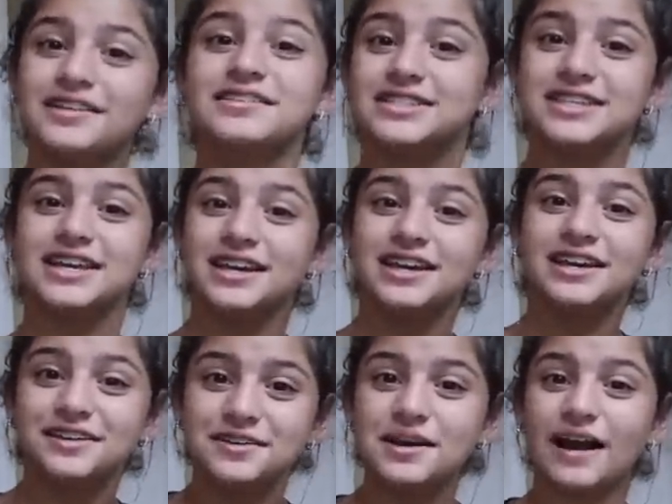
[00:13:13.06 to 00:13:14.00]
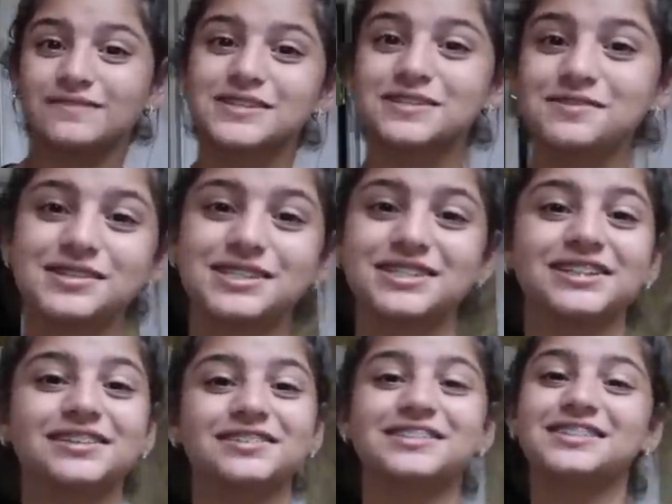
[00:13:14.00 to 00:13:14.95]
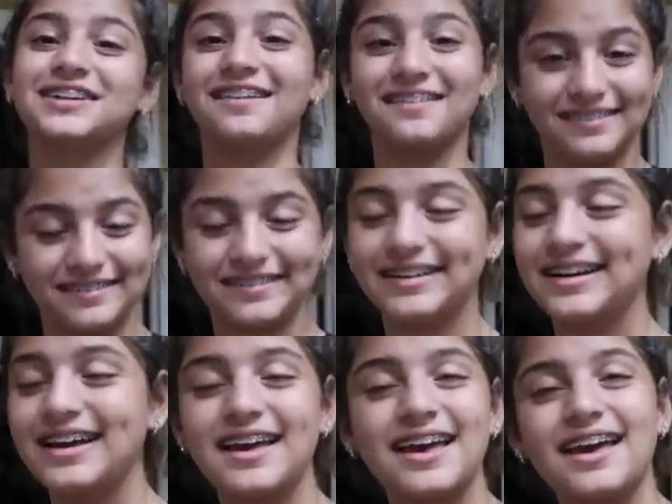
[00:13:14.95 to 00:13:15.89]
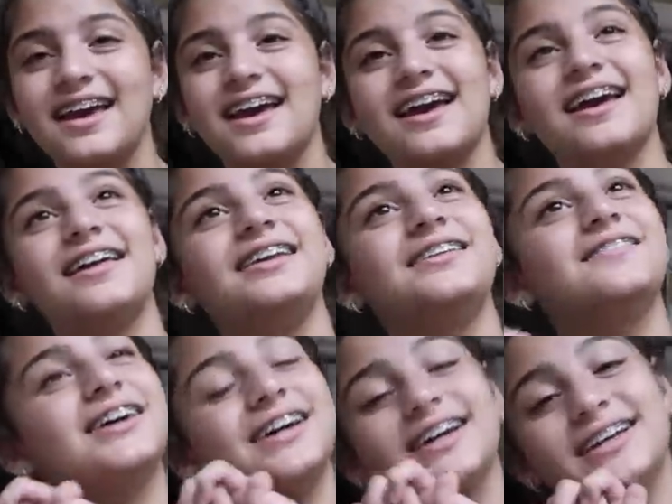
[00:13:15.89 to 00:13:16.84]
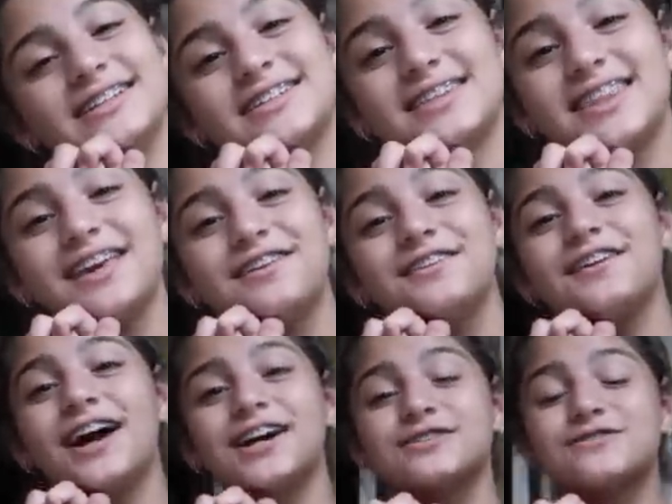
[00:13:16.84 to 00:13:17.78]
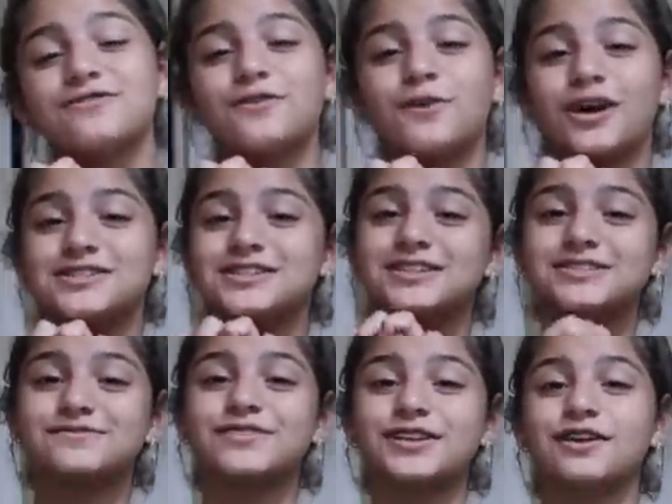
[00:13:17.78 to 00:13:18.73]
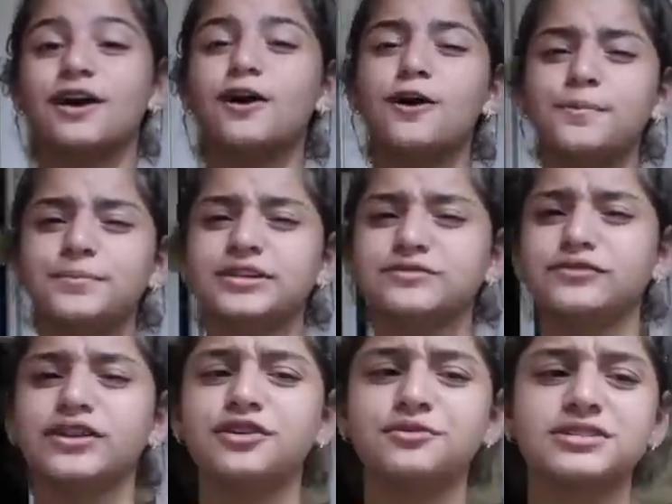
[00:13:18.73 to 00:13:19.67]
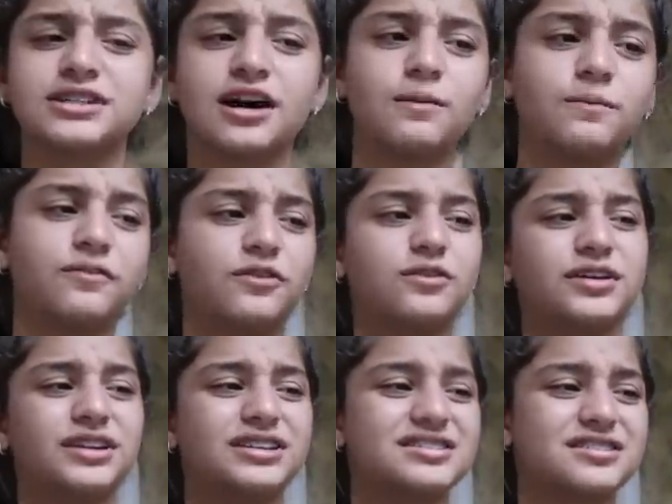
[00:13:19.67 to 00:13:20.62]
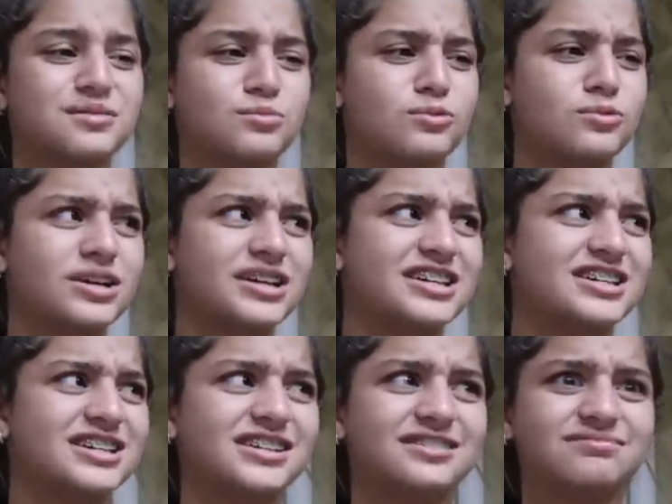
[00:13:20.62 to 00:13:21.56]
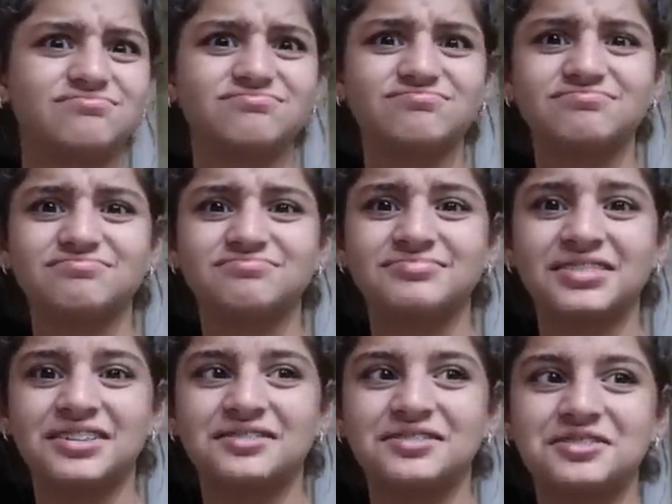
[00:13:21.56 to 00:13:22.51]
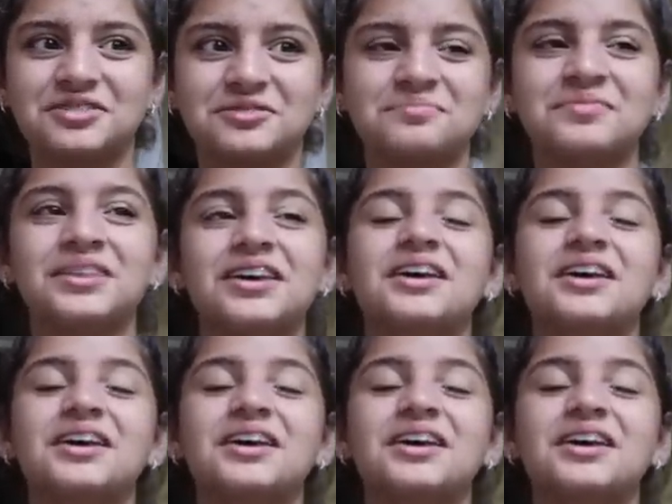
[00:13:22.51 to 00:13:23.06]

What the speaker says: you have to do it too. So anyways, thank you guys for watching this video. I hope this video was helpful in some way. I don't know.